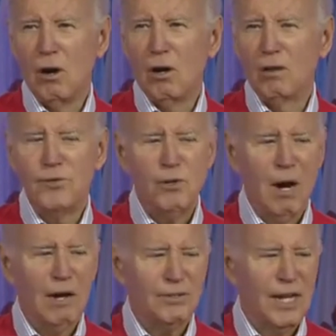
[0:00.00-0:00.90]
All of
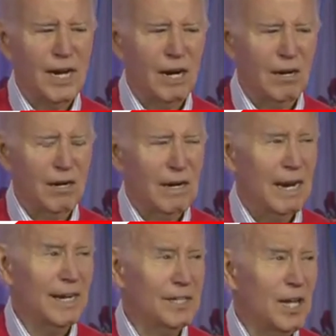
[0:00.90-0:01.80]
you out there,
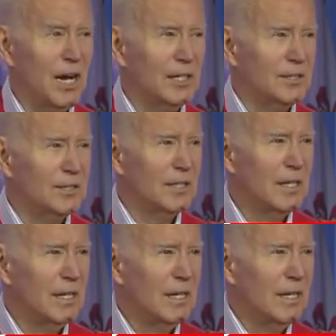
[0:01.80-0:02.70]
and it does.
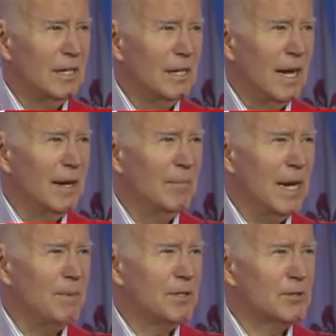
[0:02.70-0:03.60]
And it
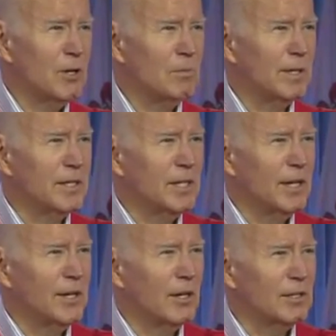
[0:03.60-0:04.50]
may be true, but it
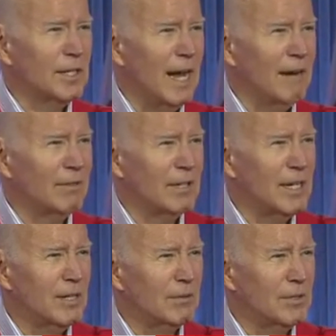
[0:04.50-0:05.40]
doesn't hurt to have a
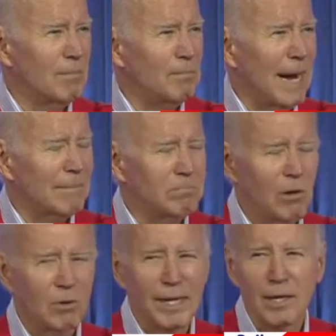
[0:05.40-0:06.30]
leader with a
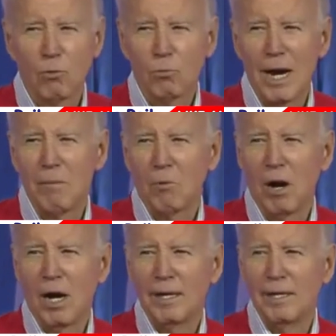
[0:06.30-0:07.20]
backbone like a
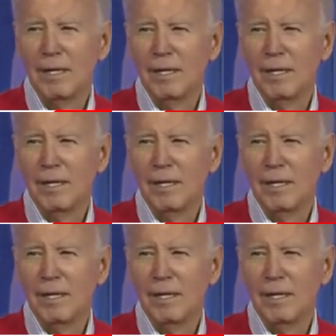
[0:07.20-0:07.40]
ramrod.